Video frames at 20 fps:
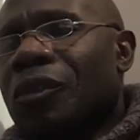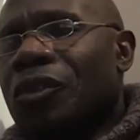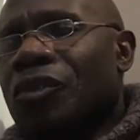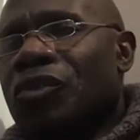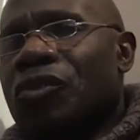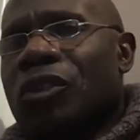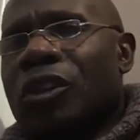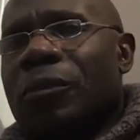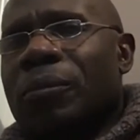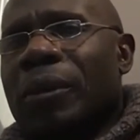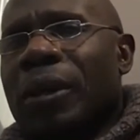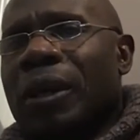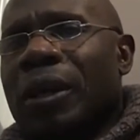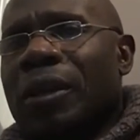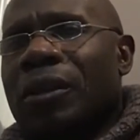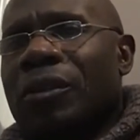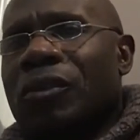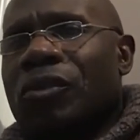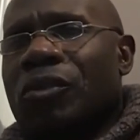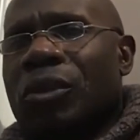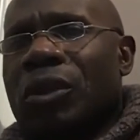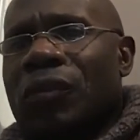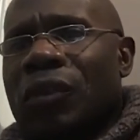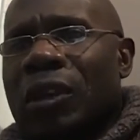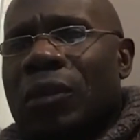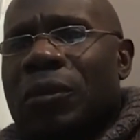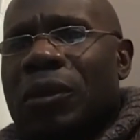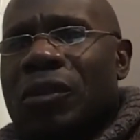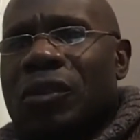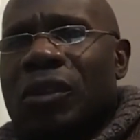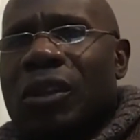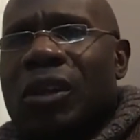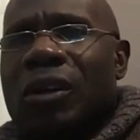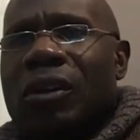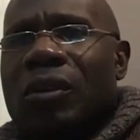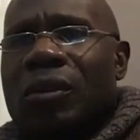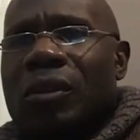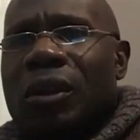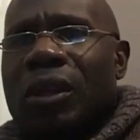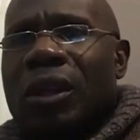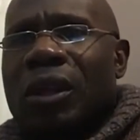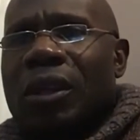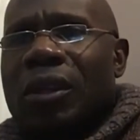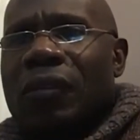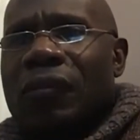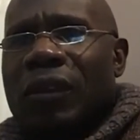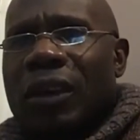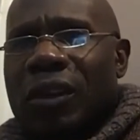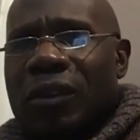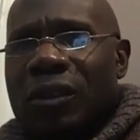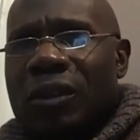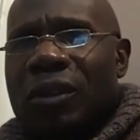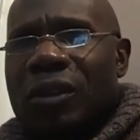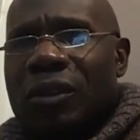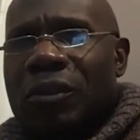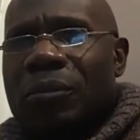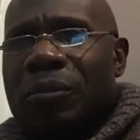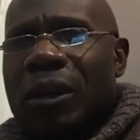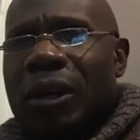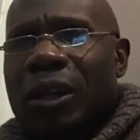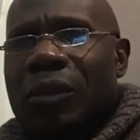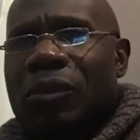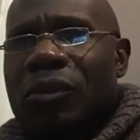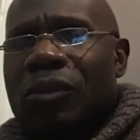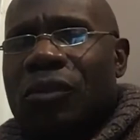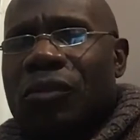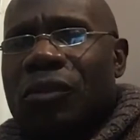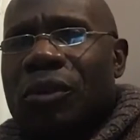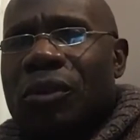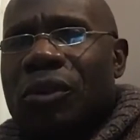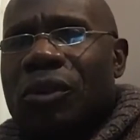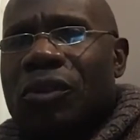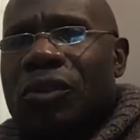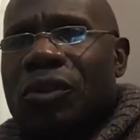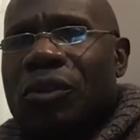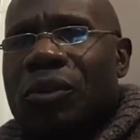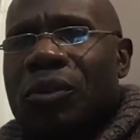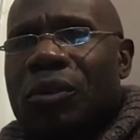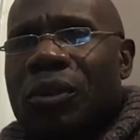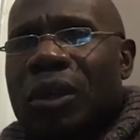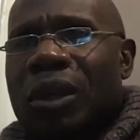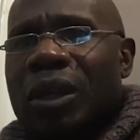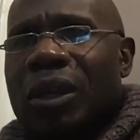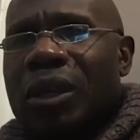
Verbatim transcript: struck by the story of Emmett Till and the fact that his body was thrown into